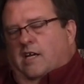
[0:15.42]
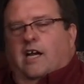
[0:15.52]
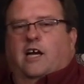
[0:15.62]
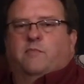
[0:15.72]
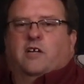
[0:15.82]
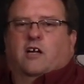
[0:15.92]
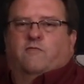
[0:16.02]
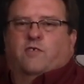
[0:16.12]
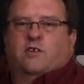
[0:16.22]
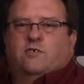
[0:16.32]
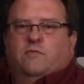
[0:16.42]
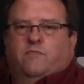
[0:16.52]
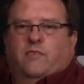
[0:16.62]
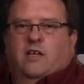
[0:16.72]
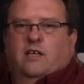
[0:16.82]
Hi, I'm Don Frazier,
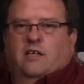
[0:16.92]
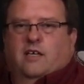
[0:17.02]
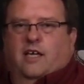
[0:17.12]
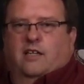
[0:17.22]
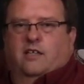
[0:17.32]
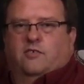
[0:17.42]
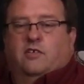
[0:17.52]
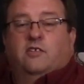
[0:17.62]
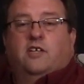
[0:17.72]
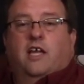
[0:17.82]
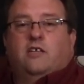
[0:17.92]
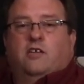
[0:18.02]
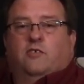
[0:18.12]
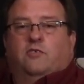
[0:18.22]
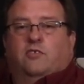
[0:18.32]
and this
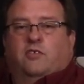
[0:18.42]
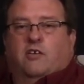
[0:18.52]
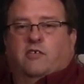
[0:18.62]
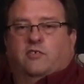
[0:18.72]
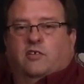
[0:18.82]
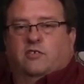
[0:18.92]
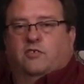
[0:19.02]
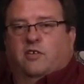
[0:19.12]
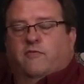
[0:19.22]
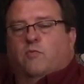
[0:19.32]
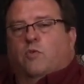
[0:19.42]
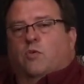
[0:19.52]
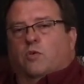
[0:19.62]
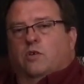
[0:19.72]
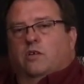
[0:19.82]
continues the series on the Civil
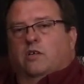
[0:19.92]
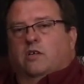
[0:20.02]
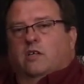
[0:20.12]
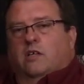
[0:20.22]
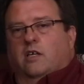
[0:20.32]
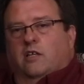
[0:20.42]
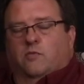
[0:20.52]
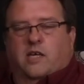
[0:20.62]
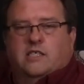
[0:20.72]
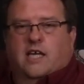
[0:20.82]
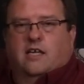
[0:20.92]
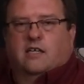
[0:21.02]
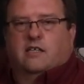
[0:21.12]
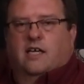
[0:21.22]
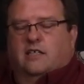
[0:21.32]
War in Louisiana
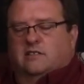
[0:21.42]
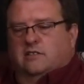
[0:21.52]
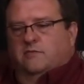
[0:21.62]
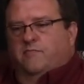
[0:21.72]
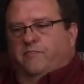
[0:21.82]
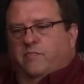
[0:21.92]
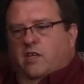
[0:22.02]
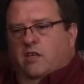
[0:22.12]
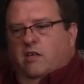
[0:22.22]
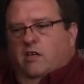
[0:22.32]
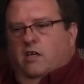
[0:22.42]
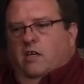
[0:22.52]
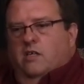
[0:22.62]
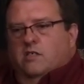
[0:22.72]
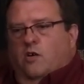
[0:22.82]
and Texas.
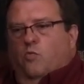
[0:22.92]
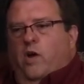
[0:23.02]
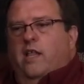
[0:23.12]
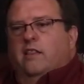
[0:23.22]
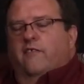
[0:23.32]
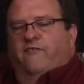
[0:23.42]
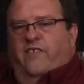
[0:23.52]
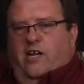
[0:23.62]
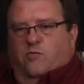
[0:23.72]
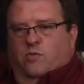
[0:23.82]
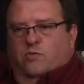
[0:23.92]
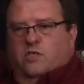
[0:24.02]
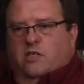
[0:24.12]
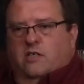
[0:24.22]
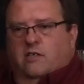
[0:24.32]
So, when the
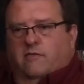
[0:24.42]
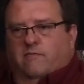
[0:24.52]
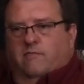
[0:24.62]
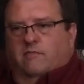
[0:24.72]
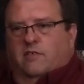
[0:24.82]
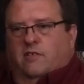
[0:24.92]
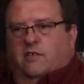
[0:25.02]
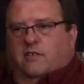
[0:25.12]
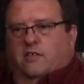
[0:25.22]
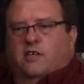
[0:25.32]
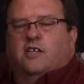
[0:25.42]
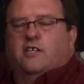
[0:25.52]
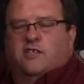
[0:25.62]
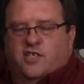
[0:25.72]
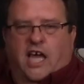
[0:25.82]
Federals
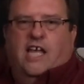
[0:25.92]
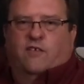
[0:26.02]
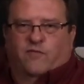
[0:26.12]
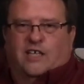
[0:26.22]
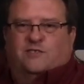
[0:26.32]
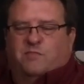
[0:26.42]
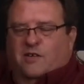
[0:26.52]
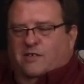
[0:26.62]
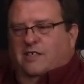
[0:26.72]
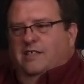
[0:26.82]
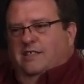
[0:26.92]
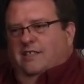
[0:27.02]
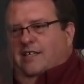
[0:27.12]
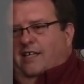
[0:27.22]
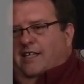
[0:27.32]
couldn't take Vicksburg,
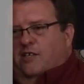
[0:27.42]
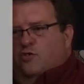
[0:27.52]
and they